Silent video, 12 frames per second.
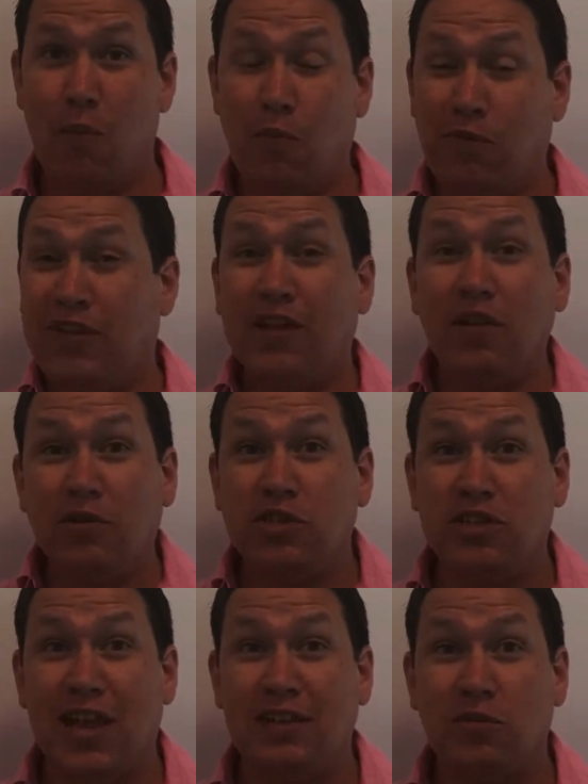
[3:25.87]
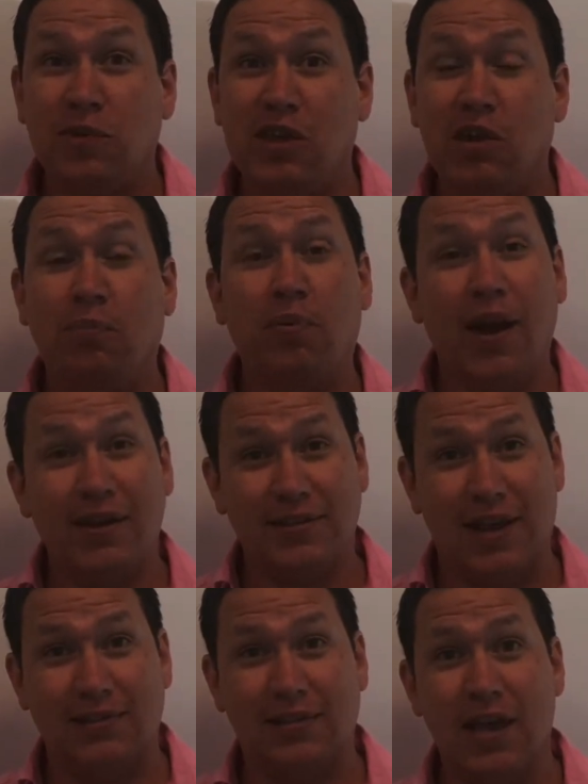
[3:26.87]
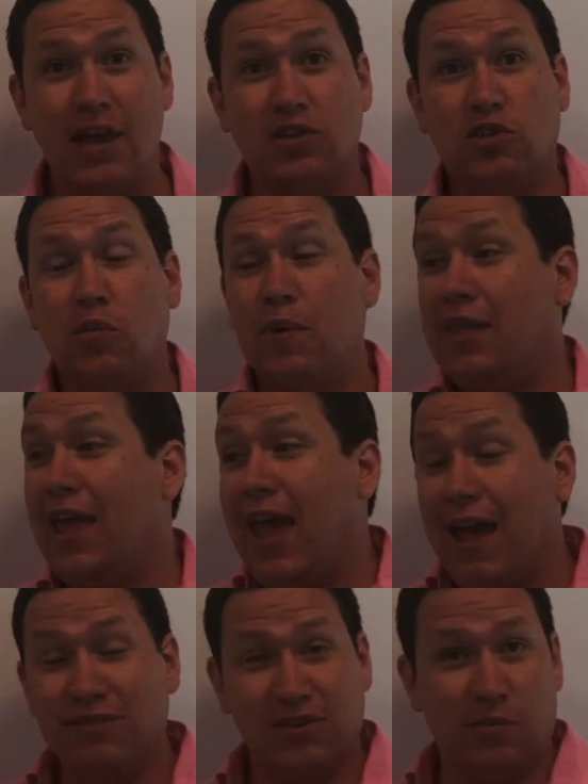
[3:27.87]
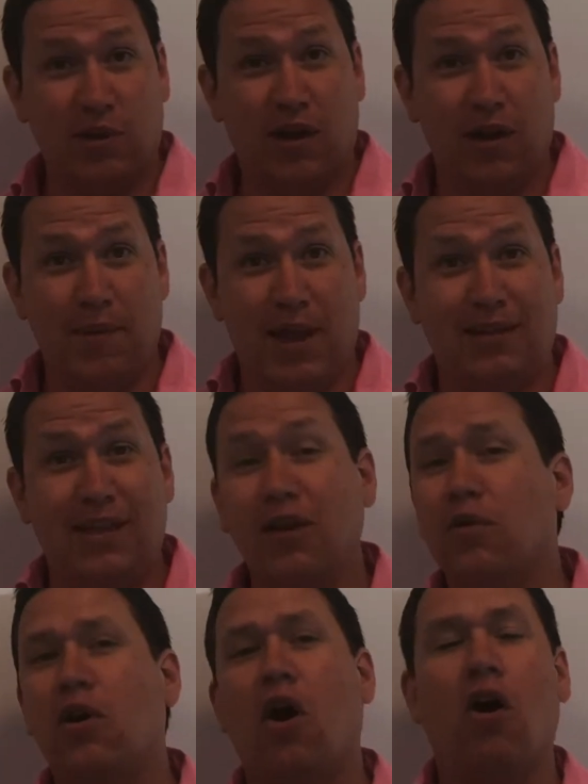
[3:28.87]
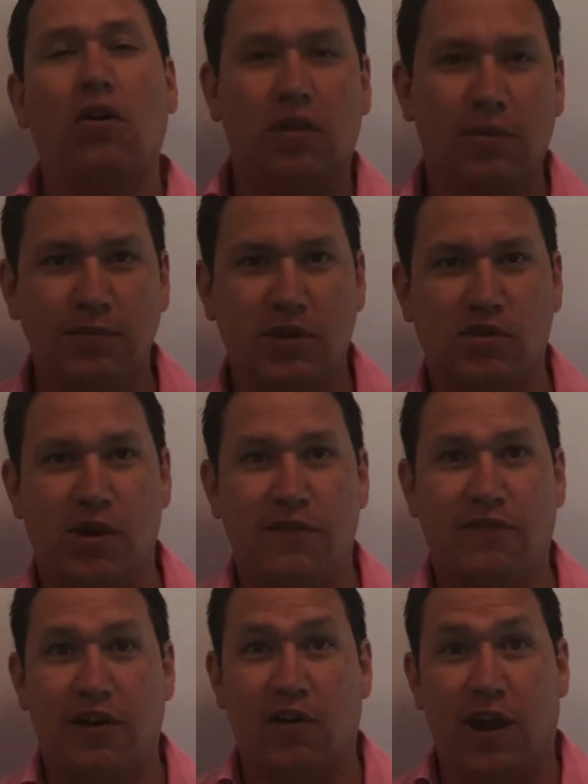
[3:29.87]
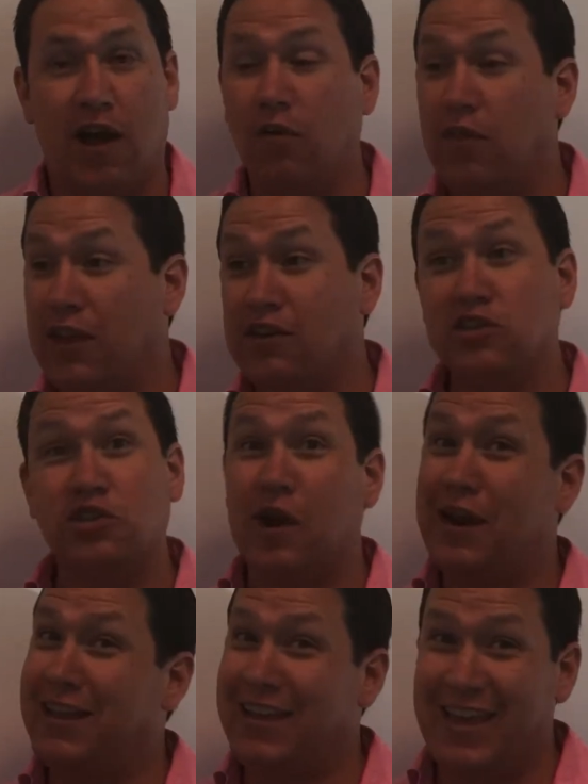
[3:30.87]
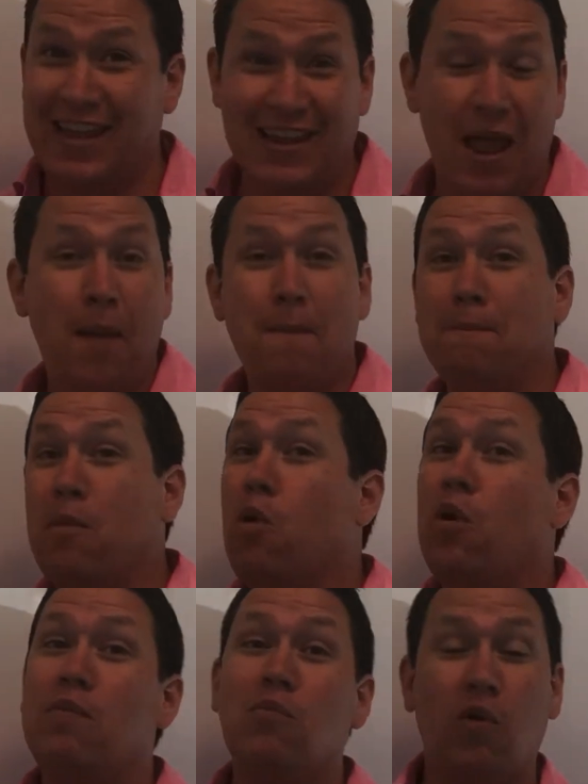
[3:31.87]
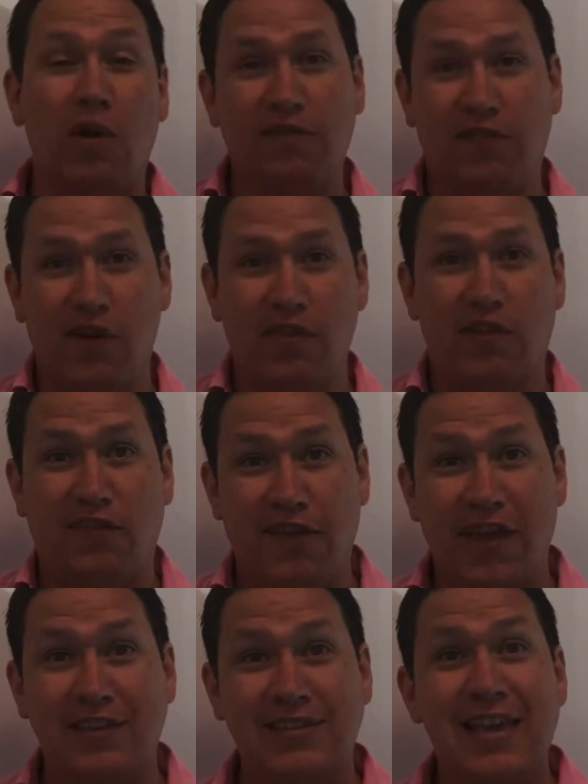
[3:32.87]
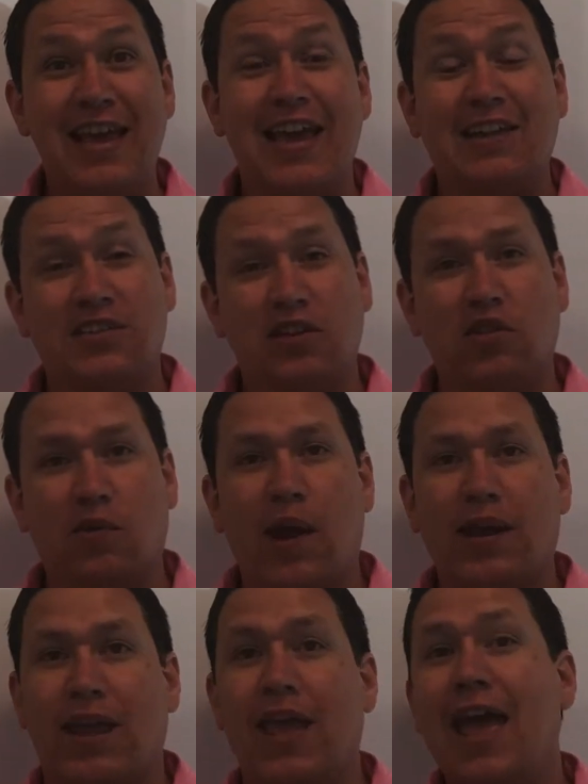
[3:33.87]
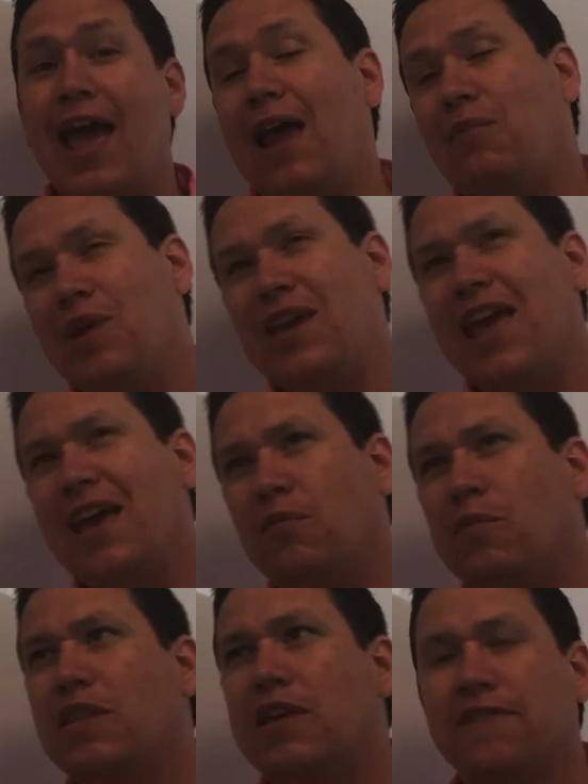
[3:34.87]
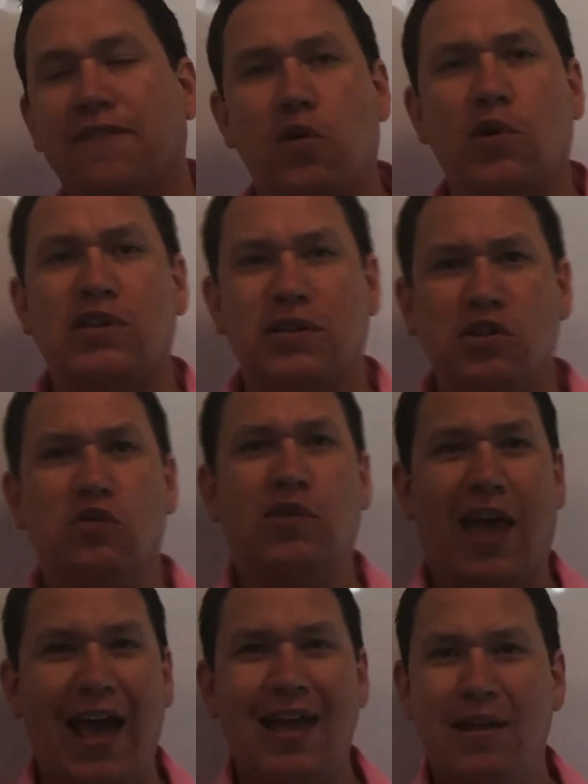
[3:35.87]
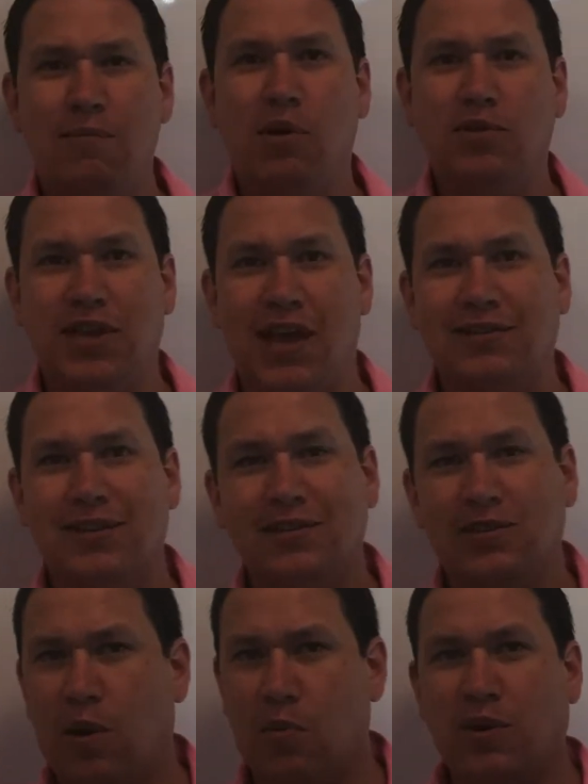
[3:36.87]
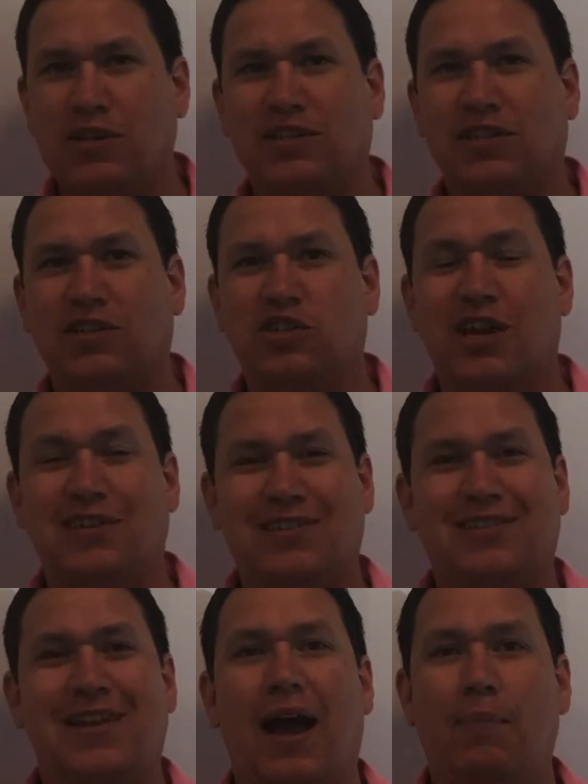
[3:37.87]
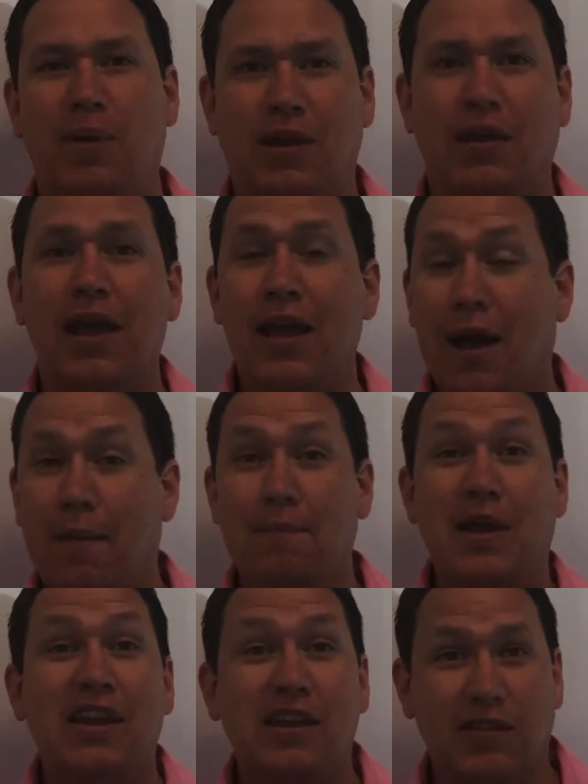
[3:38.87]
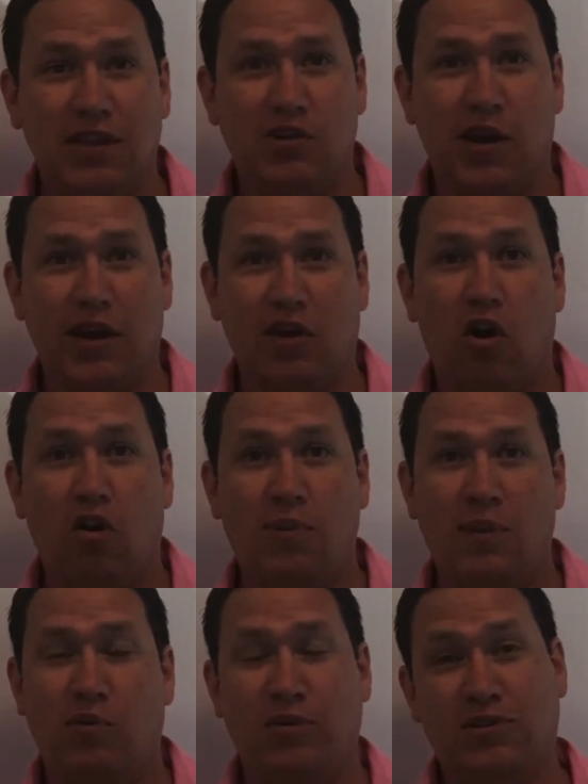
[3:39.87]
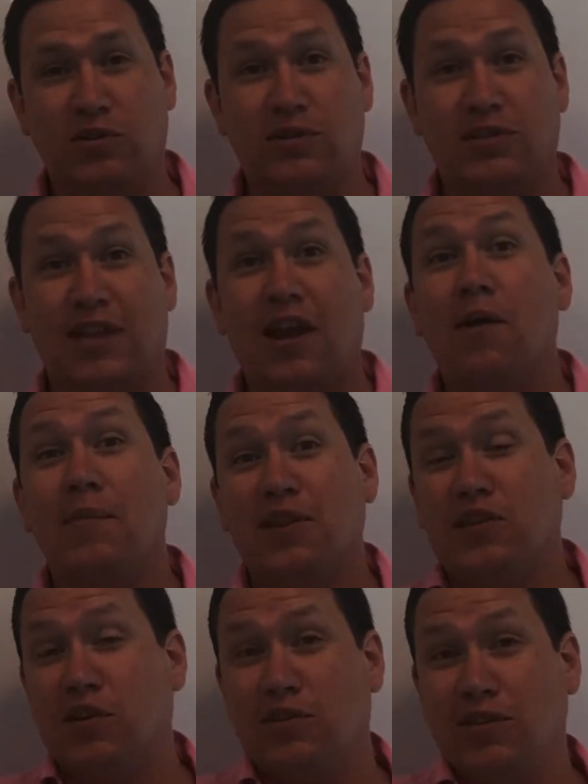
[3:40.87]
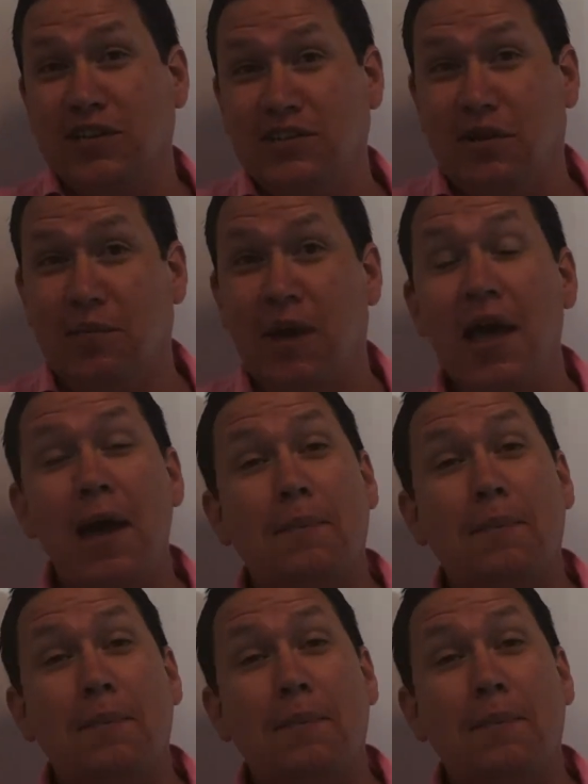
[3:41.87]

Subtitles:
Zillow just has a really good process. So when they have someone come in, they don't call them to try and figure it out. They just try to get more and more in front of their face until they're ready. And we can't really afford to do that in most cases, so I wouldn't suggest stopping immediately trying to call people as soon as they come into your system.